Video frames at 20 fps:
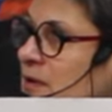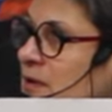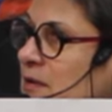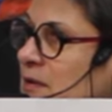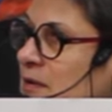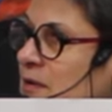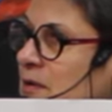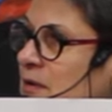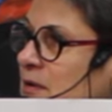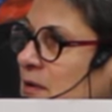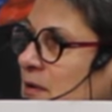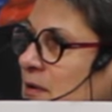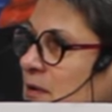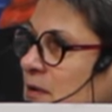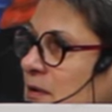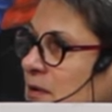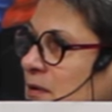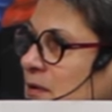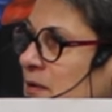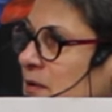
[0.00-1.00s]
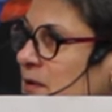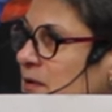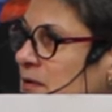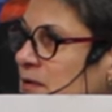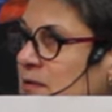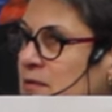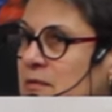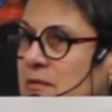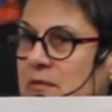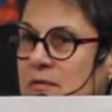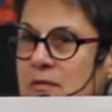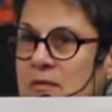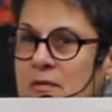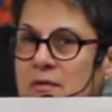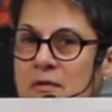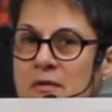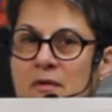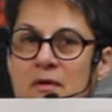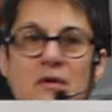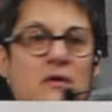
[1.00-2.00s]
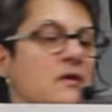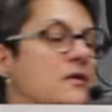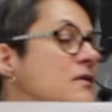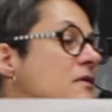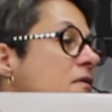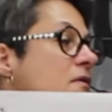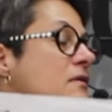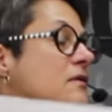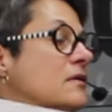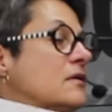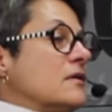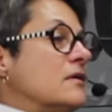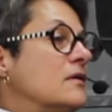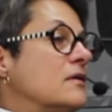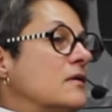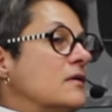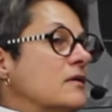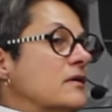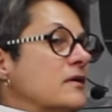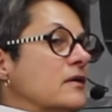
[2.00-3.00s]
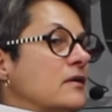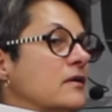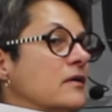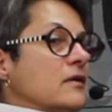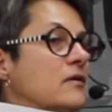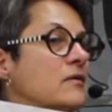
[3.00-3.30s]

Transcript: (no one is talking)